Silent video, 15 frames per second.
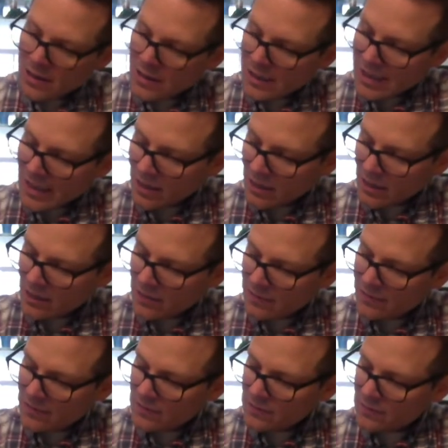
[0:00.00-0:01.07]
I
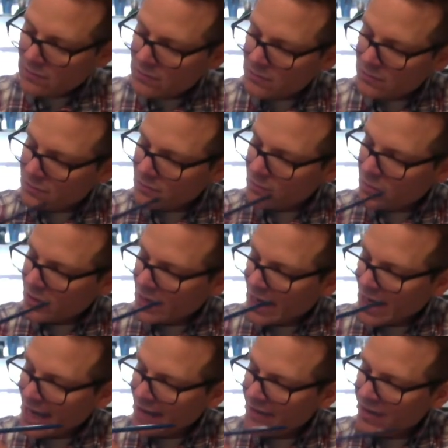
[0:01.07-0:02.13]
love what I
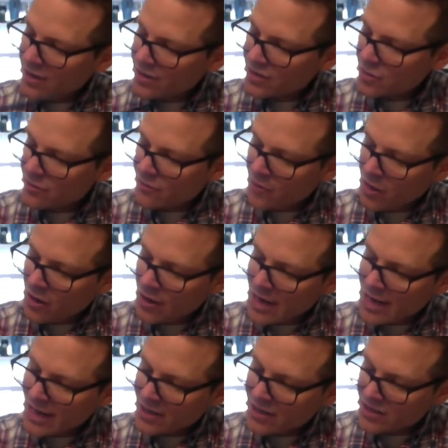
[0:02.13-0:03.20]
have here so far,
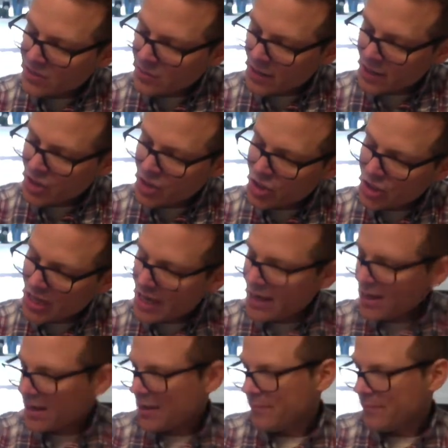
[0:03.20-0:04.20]
and I just want to check.